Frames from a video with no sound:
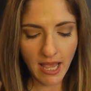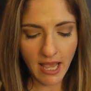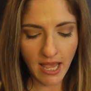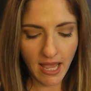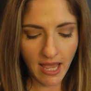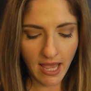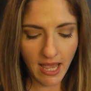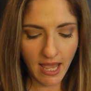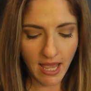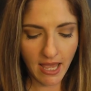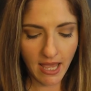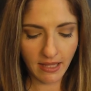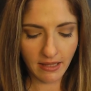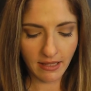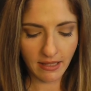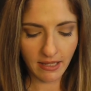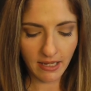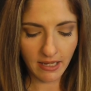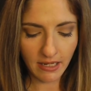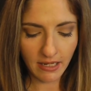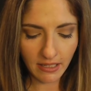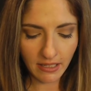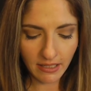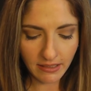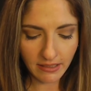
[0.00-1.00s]
and
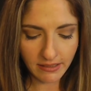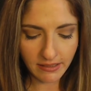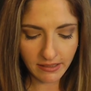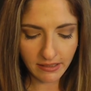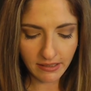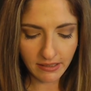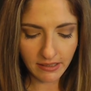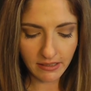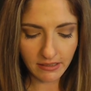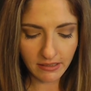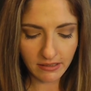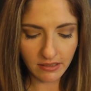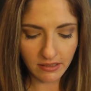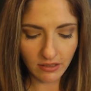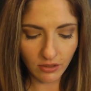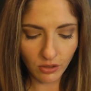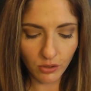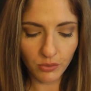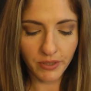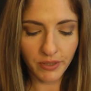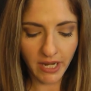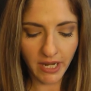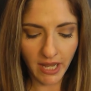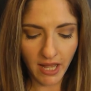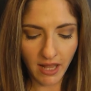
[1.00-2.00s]
it is this
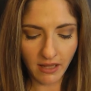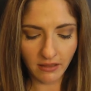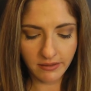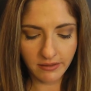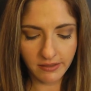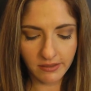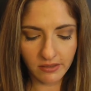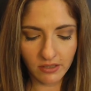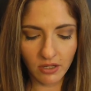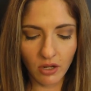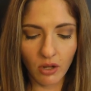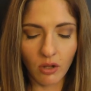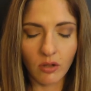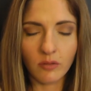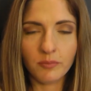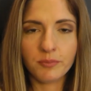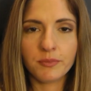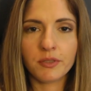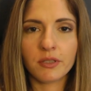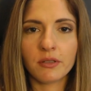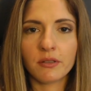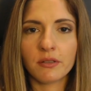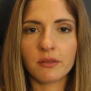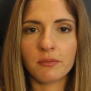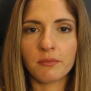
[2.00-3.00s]
L'Oreal
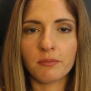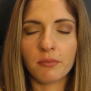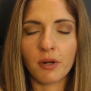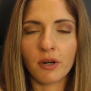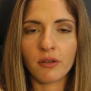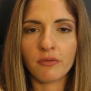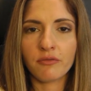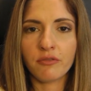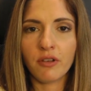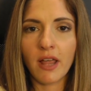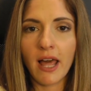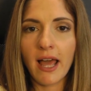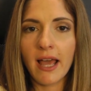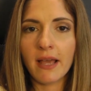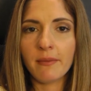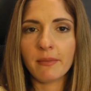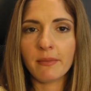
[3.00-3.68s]
Sculpt Butterfly